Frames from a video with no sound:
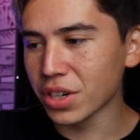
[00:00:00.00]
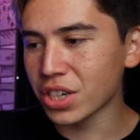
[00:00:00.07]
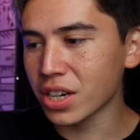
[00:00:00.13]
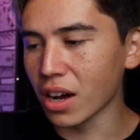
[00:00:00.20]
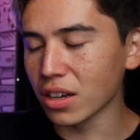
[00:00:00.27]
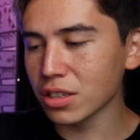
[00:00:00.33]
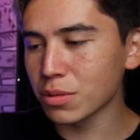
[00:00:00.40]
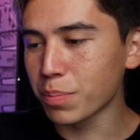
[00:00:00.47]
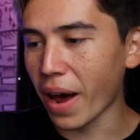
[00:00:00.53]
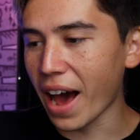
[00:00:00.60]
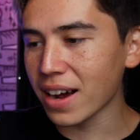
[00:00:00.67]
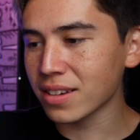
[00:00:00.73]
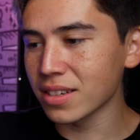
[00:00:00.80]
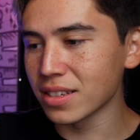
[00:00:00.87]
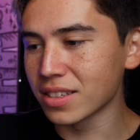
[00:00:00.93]
Michelle's
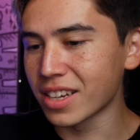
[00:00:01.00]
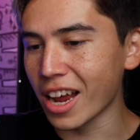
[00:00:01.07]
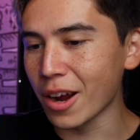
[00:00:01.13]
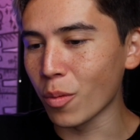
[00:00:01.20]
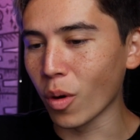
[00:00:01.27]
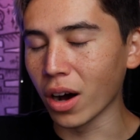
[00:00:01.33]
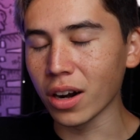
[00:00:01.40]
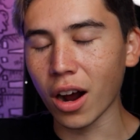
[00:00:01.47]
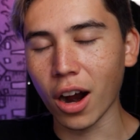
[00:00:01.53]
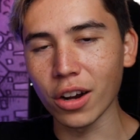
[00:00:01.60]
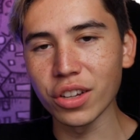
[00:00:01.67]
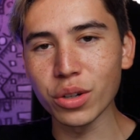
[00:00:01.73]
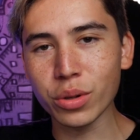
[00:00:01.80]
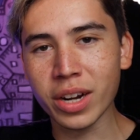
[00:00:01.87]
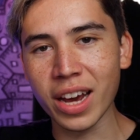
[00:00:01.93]
back since day one. Are
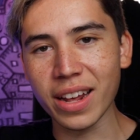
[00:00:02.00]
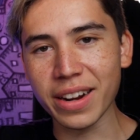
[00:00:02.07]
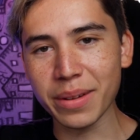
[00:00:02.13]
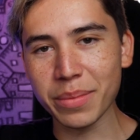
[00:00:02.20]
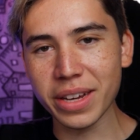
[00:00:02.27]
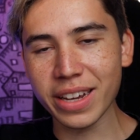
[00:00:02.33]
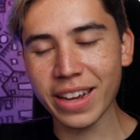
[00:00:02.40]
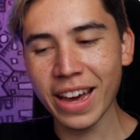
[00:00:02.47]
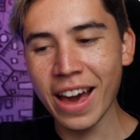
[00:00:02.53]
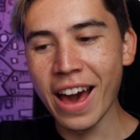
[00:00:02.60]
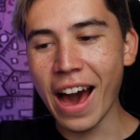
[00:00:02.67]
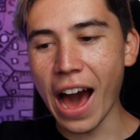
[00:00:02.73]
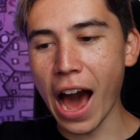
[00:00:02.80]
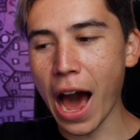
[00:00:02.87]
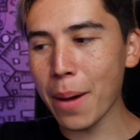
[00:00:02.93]
you kidding me?
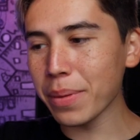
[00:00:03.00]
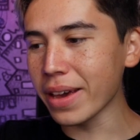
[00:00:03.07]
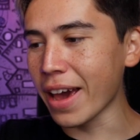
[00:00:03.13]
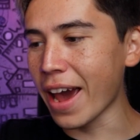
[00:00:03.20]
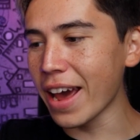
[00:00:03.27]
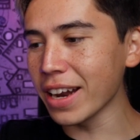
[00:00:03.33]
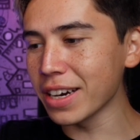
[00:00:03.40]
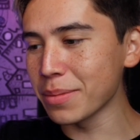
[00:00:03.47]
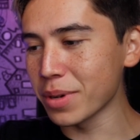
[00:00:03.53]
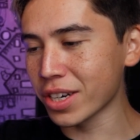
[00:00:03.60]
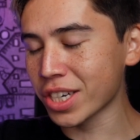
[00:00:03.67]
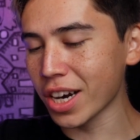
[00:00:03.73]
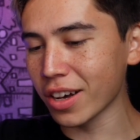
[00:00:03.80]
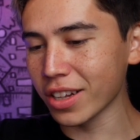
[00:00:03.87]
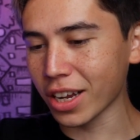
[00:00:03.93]
Abby hated
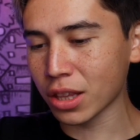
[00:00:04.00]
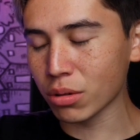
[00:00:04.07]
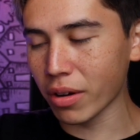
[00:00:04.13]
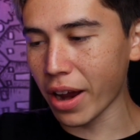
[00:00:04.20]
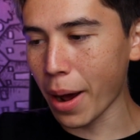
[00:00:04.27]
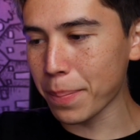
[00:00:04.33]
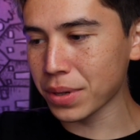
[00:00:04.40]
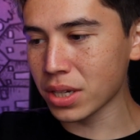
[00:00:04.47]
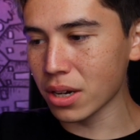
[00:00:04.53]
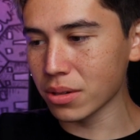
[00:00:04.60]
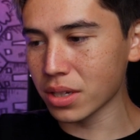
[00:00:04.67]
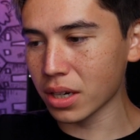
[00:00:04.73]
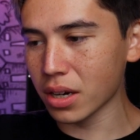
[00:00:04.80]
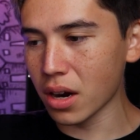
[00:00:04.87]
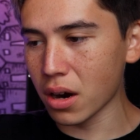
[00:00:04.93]
Michelle like three
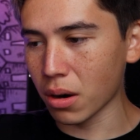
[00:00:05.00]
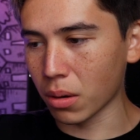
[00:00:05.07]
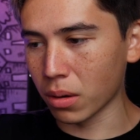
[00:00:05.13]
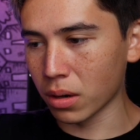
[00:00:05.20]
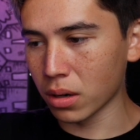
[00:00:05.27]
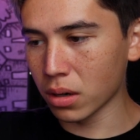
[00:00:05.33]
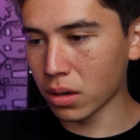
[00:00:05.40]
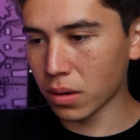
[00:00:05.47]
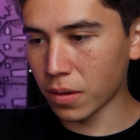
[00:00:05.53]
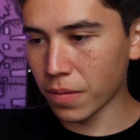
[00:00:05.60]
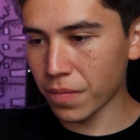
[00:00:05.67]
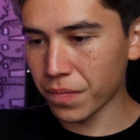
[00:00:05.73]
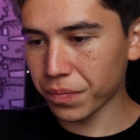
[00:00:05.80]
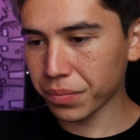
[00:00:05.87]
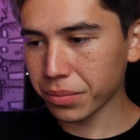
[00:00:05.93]
episodes ago.
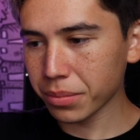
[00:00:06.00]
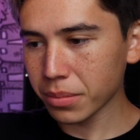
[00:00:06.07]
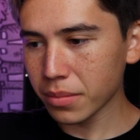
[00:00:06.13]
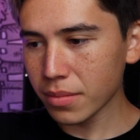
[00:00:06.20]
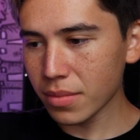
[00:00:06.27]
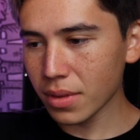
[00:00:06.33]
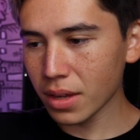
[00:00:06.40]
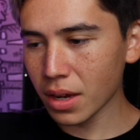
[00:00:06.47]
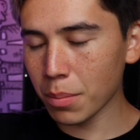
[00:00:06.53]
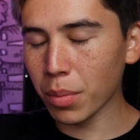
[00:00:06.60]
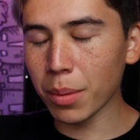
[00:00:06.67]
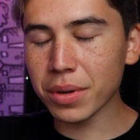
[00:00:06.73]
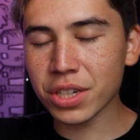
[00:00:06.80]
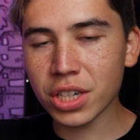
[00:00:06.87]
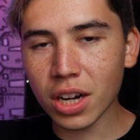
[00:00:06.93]

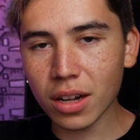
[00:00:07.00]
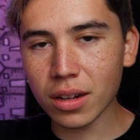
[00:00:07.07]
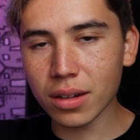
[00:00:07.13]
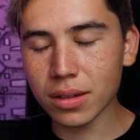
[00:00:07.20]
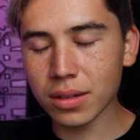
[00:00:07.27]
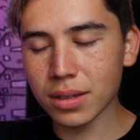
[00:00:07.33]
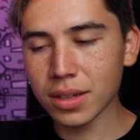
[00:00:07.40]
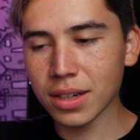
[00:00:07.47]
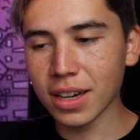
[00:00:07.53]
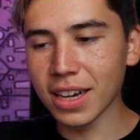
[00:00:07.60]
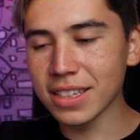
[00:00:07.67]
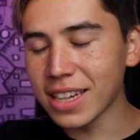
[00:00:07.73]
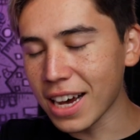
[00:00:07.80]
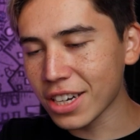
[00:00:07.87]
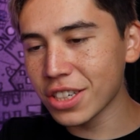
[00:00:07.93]
But Michelle
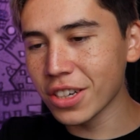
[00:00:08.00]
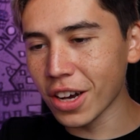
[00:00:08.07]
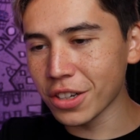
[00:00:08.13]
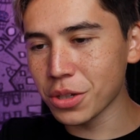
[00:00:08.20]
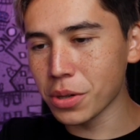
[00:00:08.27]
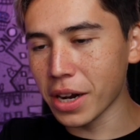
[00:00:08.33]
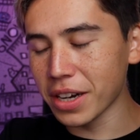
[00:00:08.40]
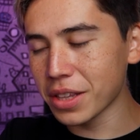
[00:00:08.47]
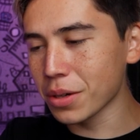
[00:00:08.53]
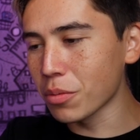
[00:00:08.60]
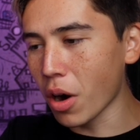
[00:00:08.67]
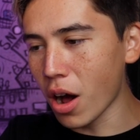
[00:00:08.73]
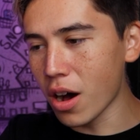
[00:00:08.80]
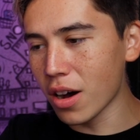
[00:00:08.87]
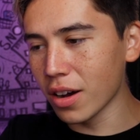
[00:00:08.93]
is actually not doing anything
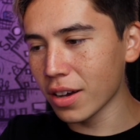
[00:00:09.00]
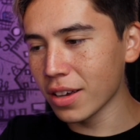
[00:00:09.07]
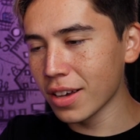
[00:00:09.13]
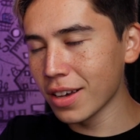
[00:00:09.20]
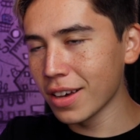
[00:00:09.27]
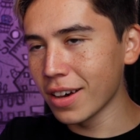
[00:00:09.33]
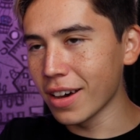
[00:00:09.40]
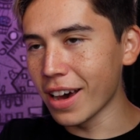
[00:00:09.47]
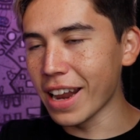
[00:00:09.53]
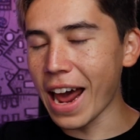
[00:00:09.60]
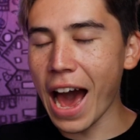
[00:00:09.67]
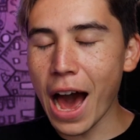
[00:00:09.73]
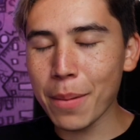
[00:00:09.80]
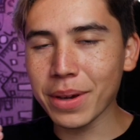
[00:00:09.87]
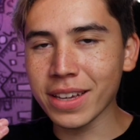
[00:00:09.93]
wrong, and
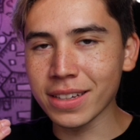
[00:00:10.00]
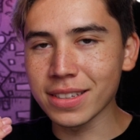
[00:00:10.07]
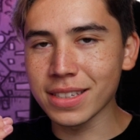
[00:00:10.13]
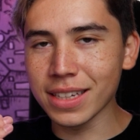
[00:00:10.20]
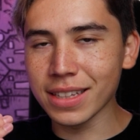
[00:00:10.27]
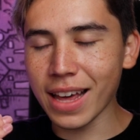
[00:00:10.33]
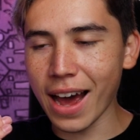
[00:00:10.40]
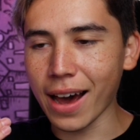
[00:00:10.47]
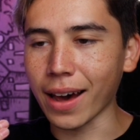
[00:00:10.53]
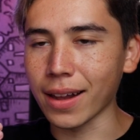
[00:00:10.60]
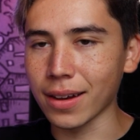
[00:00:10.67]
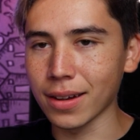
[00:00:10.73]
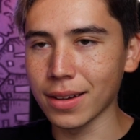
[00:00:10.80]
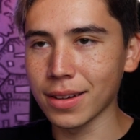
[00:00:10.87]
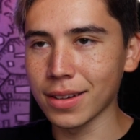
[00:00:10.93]
Abby can see that.
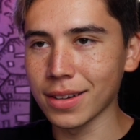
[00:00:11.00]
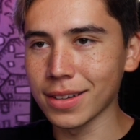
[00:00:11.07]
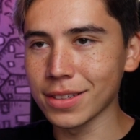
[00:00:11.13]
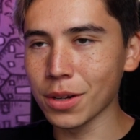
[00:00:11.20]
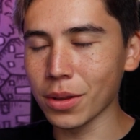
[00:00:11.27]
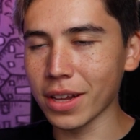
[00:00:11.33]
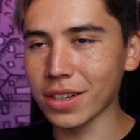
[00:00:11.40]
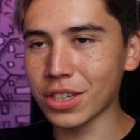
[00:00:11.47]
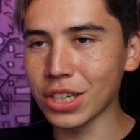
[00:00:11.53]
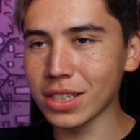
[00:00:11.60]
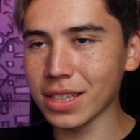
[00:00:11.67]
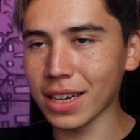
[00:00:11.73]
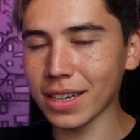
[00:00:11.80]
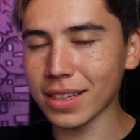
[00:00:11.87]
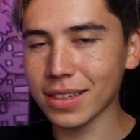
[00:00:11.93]
So then she's
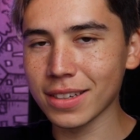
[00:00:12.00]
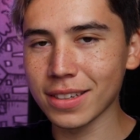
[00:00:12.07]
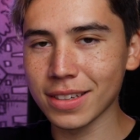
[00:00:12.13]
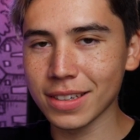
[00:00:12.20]
like